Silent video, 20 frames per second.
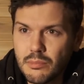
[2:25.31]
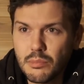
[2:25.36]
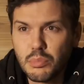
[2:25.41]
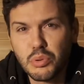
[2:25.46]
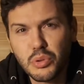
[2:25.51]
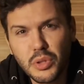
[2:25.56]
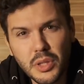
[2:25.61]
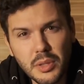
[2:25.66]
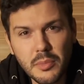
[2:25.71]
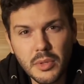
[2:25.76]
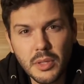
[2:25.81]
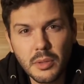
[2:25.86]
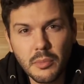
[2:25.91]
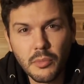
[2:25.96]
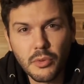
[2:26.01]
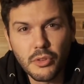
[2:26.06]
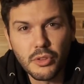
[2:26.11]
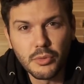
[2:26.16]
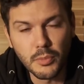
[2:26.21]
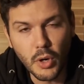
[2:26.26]

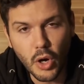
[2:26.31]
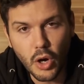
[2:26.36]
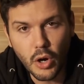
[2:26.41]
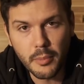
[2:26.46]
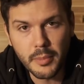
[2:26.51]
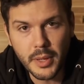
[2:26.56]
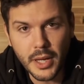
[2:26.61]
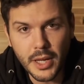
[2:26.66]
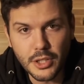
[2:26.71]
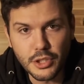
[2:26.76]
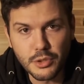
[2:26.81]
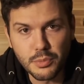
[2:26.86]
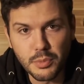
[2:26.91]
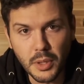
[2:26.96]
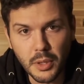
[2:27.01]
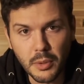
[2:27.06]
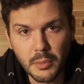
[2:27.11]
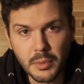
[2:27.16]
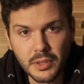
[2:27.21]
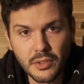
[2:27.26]
premium small batch
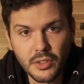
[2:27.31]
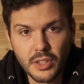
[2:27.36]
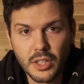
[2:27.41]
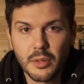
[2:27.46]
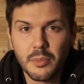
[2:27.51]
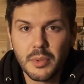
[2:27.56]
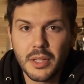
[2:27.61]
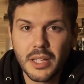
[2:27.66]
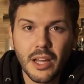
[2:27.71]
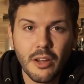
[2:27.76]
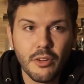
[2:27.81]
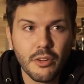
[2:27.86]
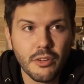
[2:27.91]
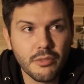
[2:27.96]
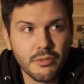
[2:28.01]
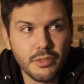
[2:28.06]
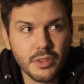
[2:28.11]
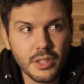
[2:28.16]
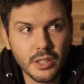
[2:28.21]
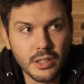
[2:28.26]
bourbons coming out
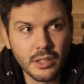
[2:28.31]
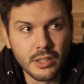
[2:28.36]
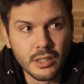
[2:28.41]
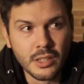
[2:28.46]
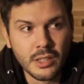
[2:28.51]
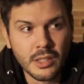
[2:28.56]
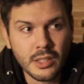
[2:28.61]
of the